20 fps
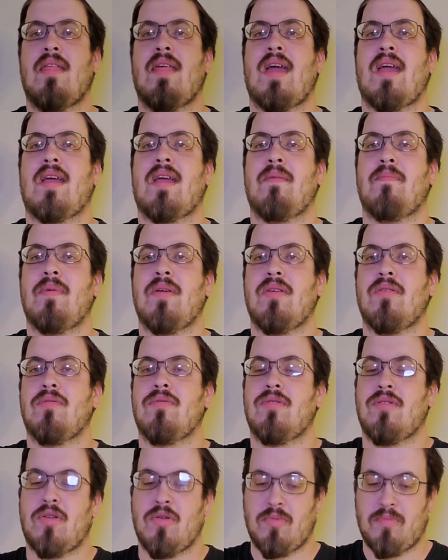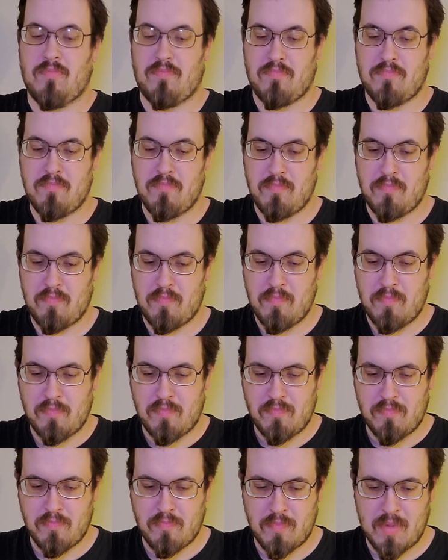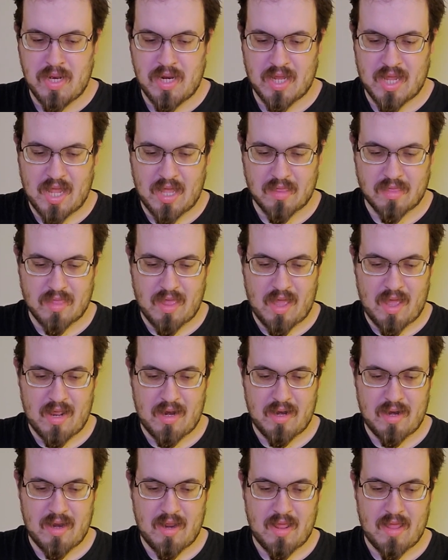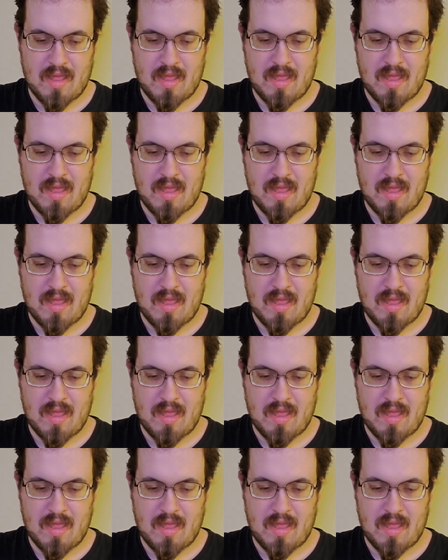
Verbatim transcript: that can be used to mitigate that.